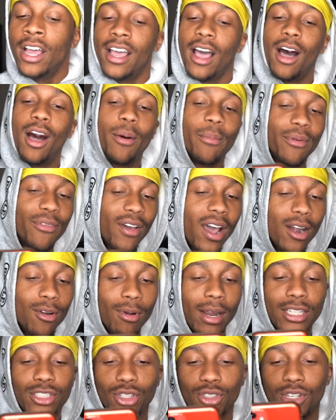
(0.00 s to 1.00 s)
If I had a
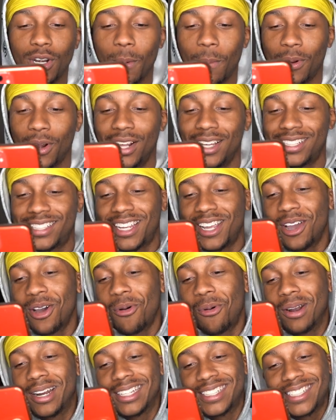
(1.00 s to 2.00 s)
Rachel Drip on a scale
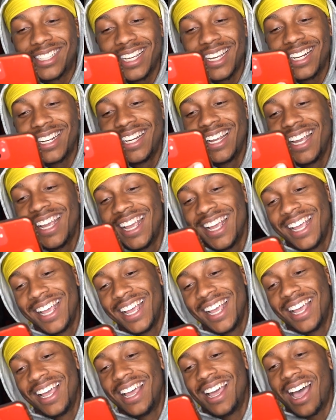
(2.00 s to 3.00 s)
of 1 to 10,
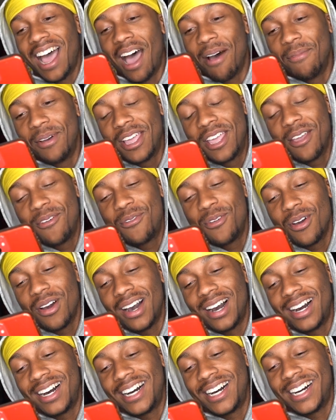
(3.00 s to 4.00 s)
I'm gonna give you
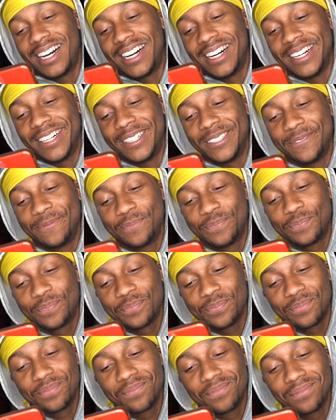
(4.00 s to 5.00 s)
a
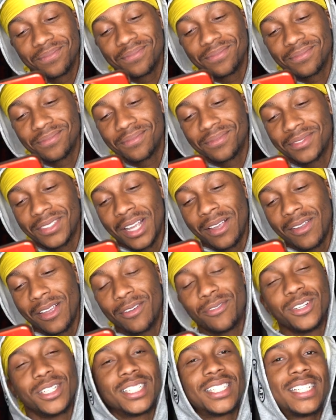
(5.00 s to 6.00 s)

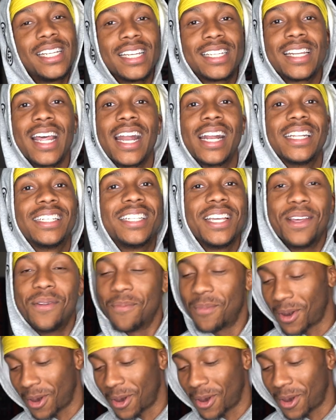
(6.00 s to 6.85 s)
6 out of 10,